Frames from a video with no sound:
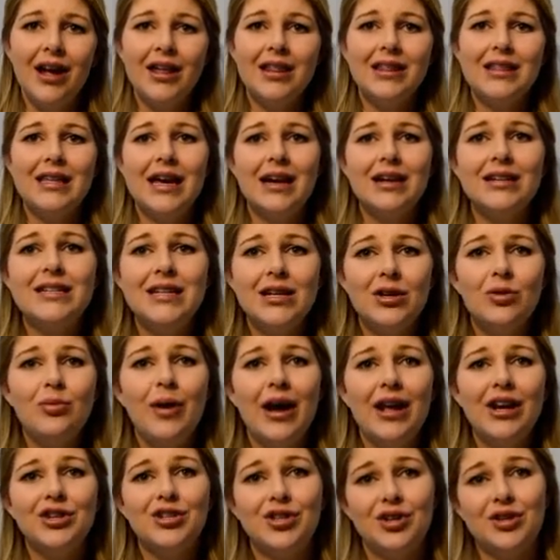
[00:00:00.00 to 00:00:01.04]
The ideal way
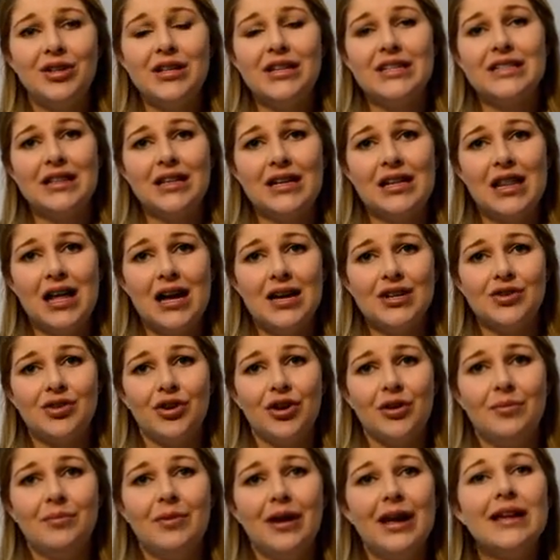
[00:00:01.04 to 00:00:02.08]
to do this in the
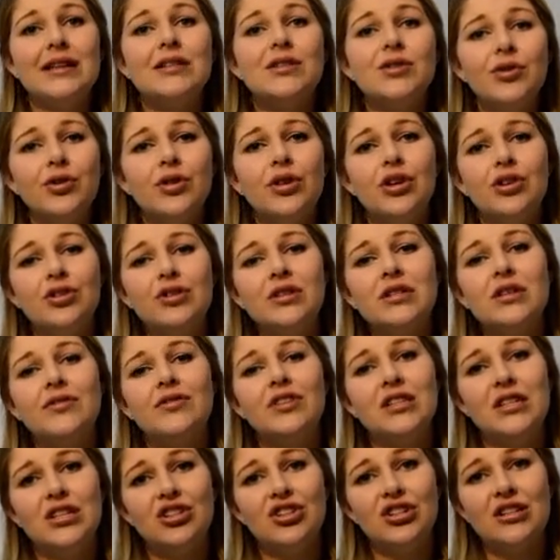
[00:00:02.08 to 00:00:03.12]
classroom is through the use of
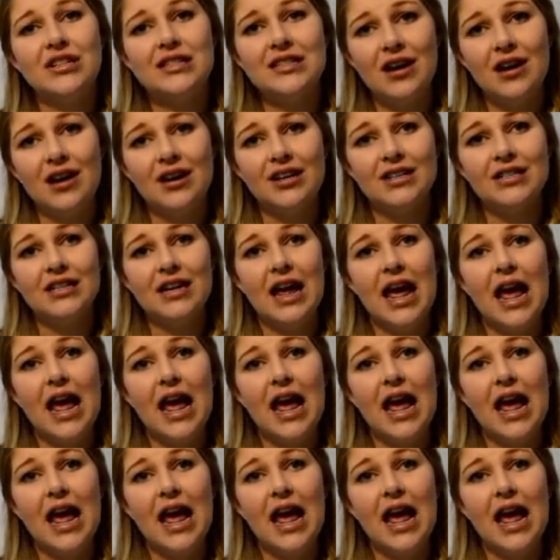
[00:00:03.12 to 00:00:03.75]
Indigenous art